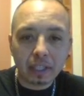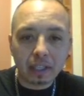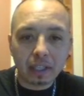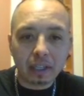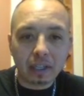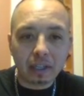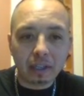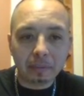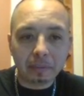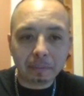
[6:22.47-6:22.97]

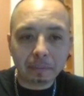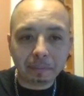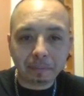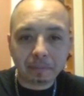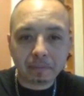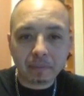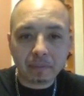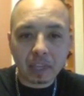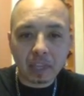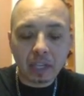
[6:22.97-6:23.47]

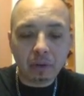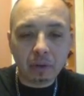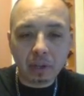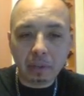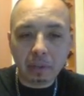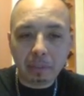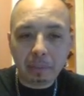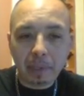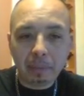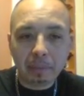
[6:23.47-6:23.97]

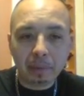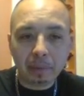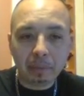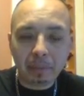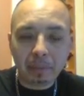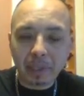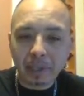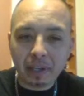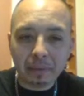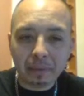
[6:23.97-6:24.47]
other people
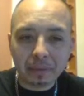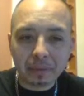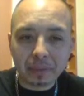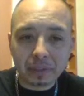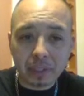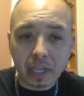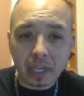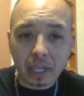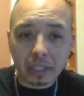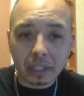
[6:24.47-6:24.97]
being able to
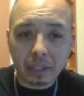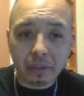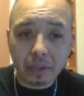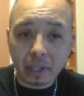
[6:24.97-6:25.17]
talk to you.